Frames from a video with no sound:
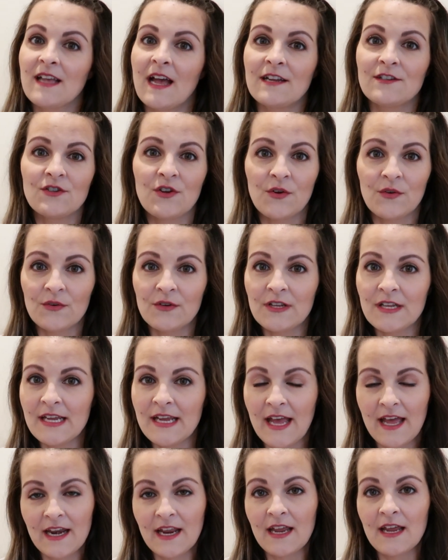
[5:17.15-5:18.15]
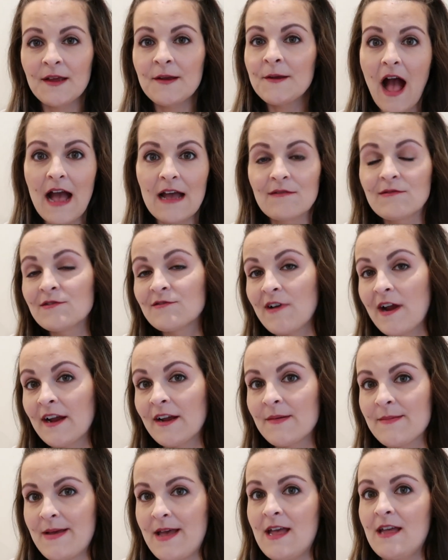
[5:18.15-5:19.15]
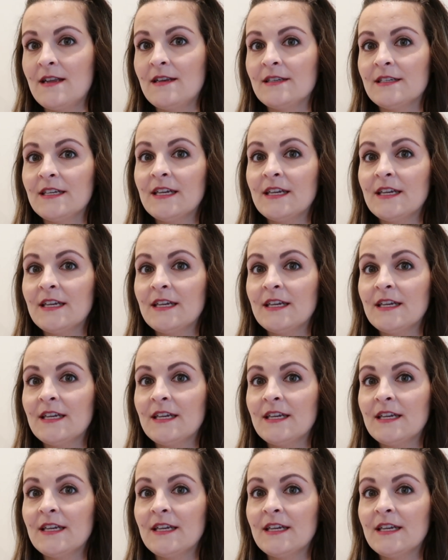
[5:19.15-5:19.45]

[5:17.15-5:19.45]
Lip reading: I totally get it. I would recommend